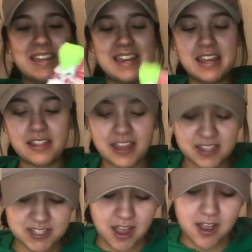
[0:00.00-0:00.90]
knee-length
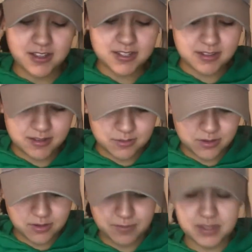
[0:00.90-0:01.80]
socks. I'll
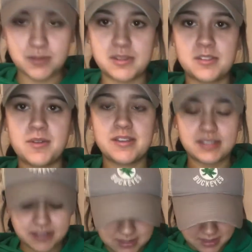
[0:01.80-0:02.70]
turn them this way so you guys
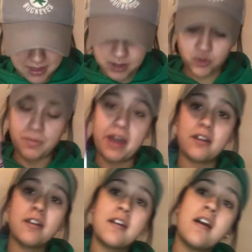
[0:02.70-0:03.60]
can see the actual pattern.
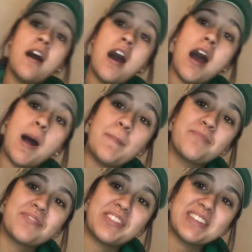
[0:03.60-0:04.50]
Um,
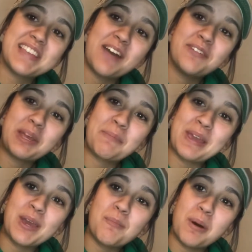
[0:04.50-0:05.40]
these have like
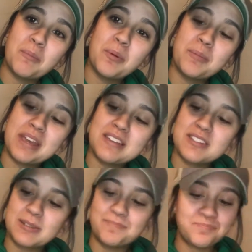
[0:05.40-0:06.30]
pink bumblebees.
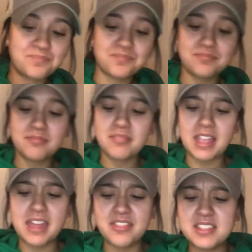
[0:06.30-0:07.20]

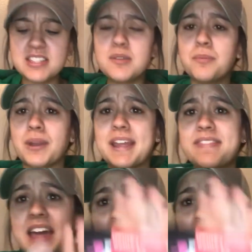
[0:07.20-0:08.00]
And this is a brand that I